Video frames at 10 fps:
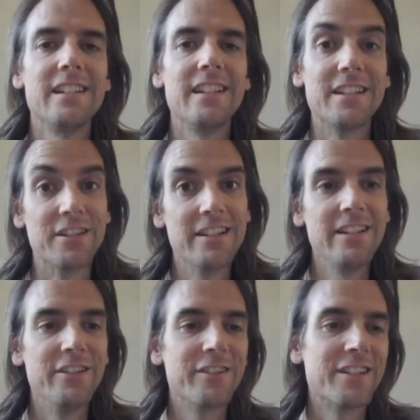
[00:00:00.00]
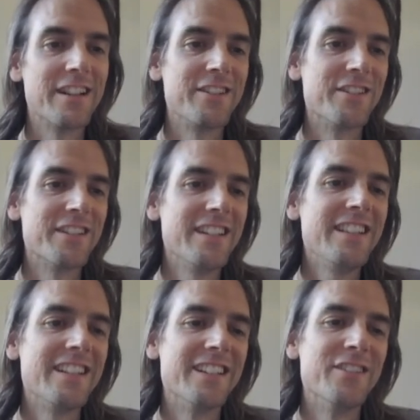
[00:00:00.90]
Let's continue, because as you can see,
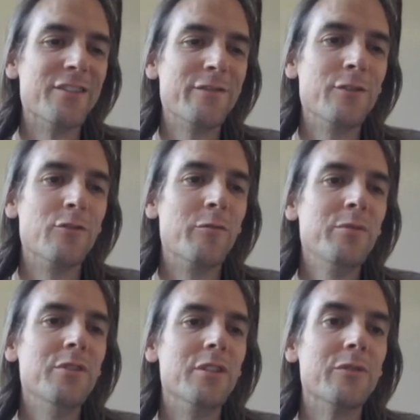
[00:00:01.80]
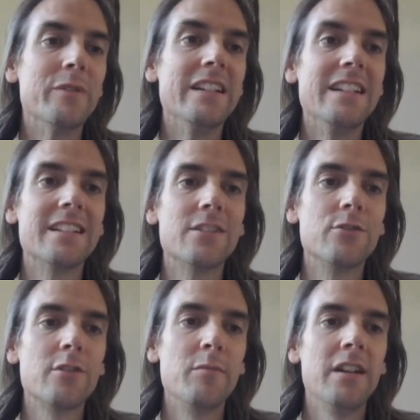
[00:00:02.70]
this is not a full report. We need to
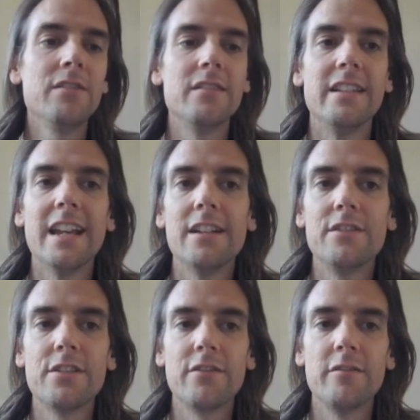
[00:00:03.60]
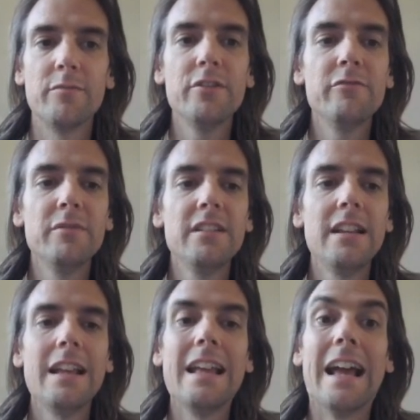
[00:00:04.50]
talk about the areas for improvement
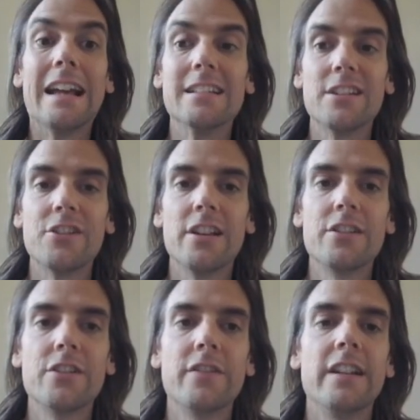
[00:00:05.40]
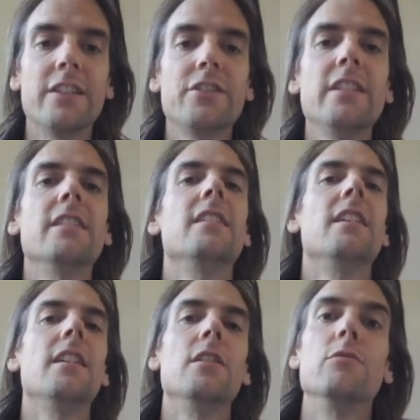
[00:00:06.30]
and the suggestions for next year.
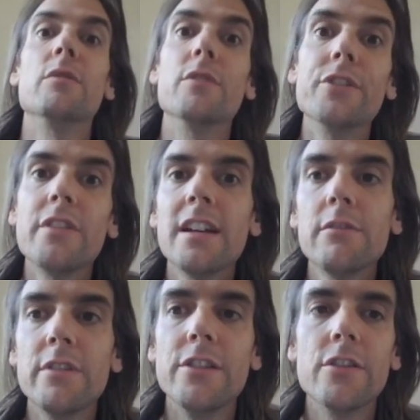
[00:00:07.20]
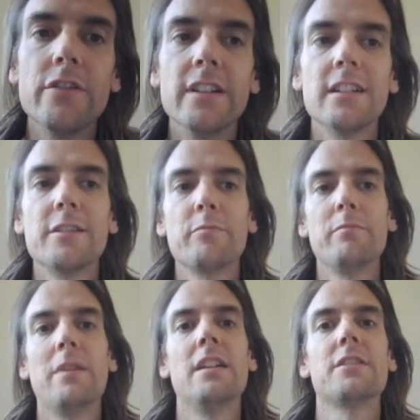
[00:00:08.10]
We will do that with use of English
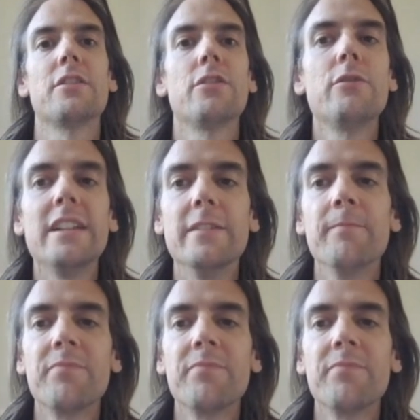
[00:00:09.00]
part 3.